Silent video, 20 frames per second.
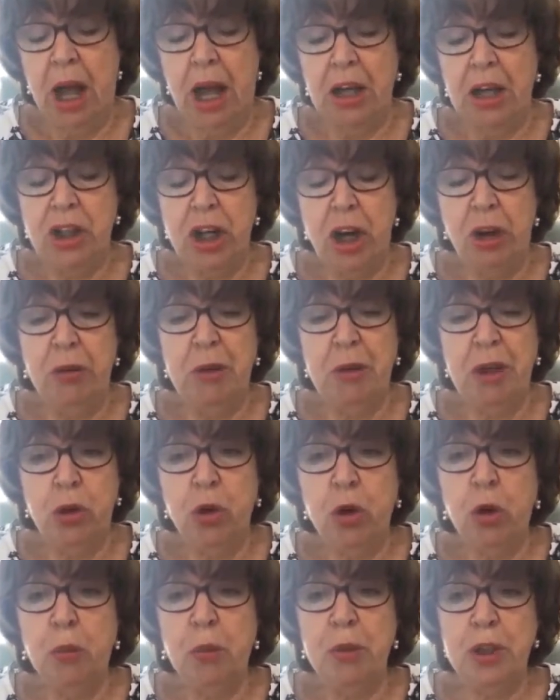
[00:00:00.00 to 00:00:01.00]
Jeremy
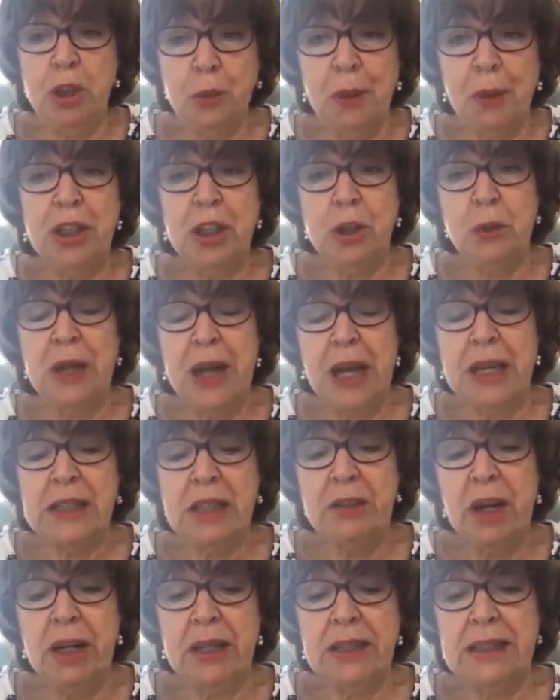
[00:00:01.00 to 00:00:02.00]
Corbyn to a
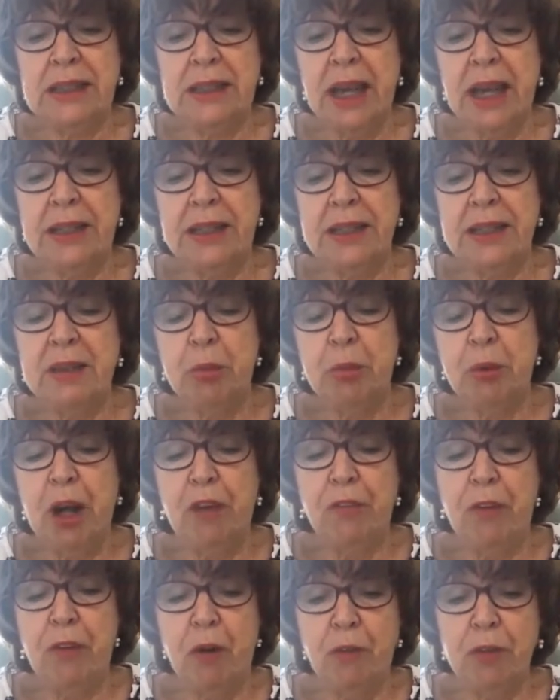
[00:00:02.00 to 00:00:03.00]
lesser extent, but
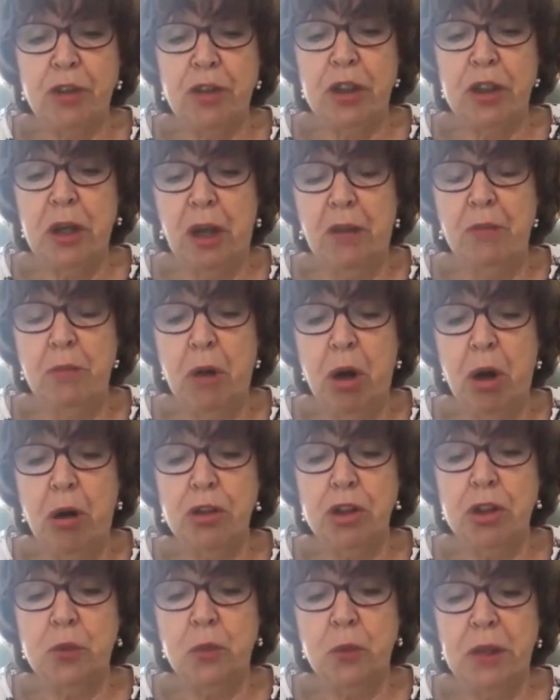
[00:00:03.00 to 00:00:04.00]
I've
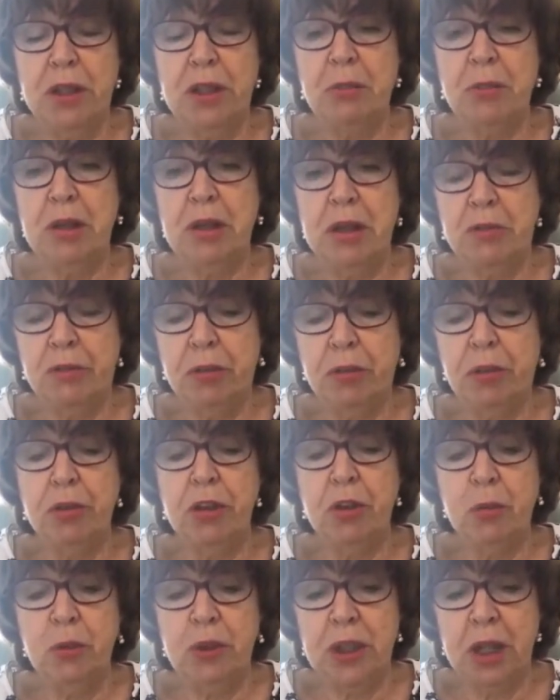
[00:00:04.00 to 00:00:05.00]
marched with him at the
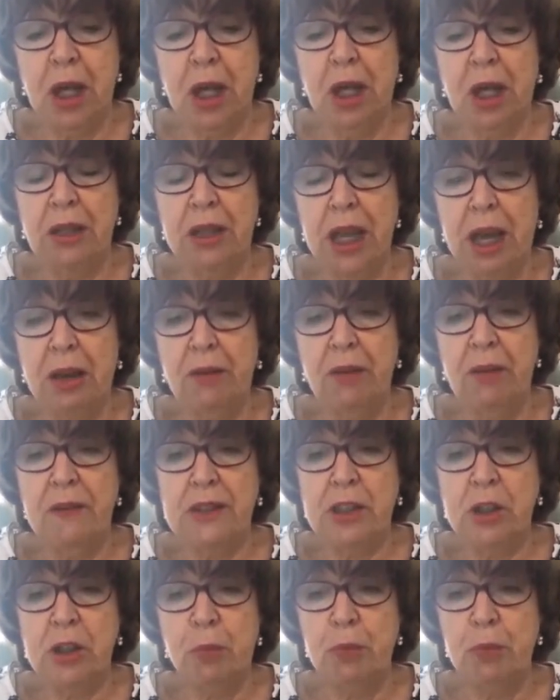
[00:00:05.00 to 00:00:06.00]
front with carrying
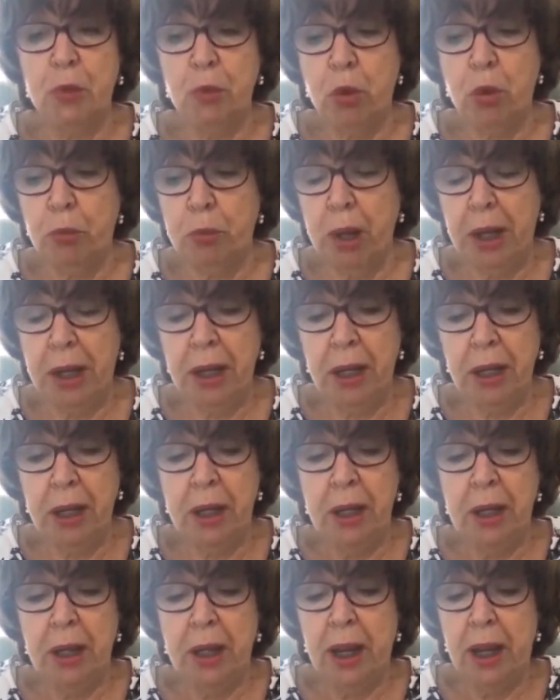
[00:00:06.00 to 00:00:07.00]
the Stop the War banner,
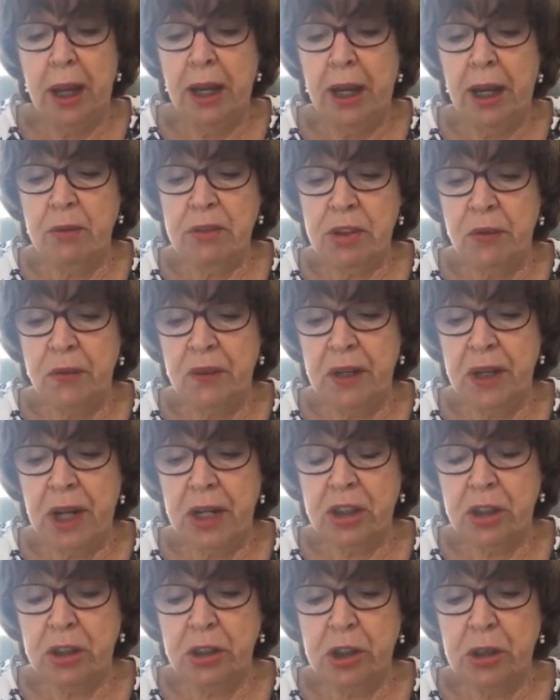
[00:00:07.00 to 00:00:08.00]
and I was on the
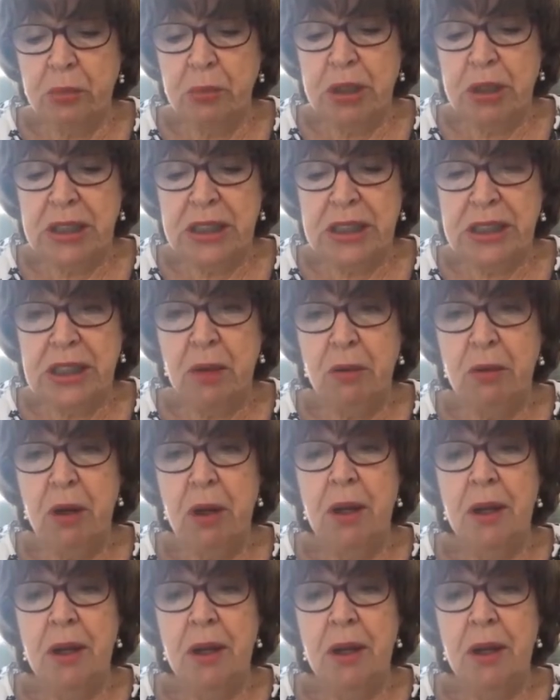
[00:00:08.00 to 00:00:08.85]
National Committee. So,